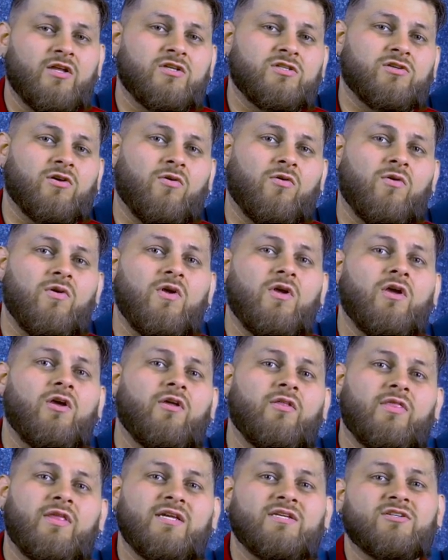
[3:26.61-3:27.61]
So
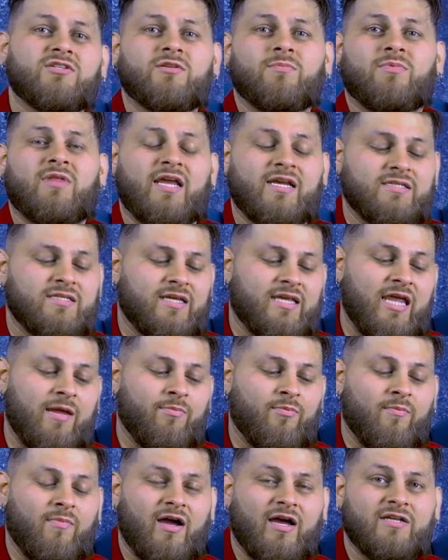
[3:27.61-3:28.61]
these are some things to
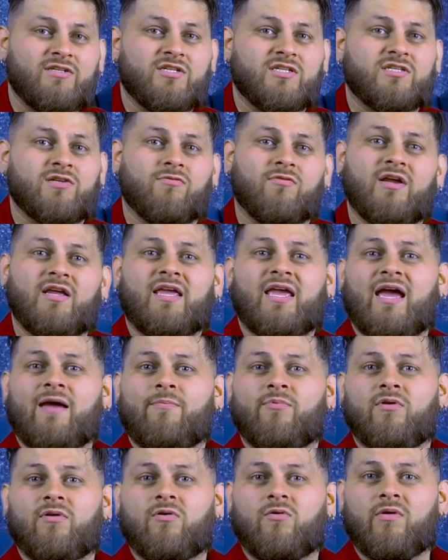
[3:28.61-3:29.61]
keep in mind. Just to
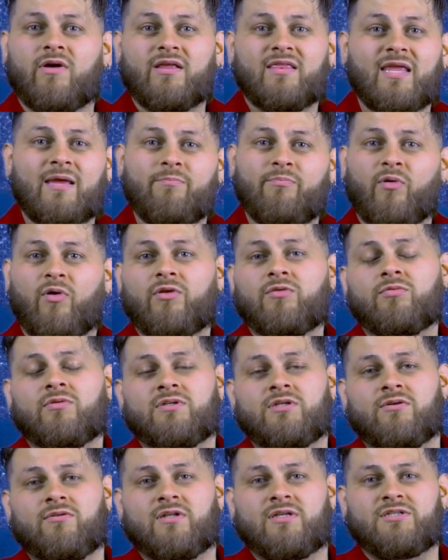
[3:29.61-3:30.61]
recap real quick, they both will
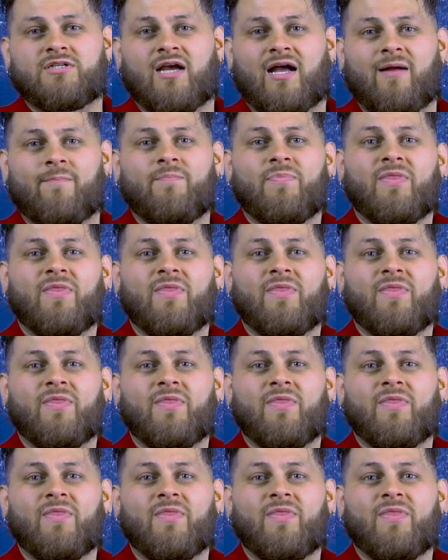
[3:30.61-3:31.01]
do the job.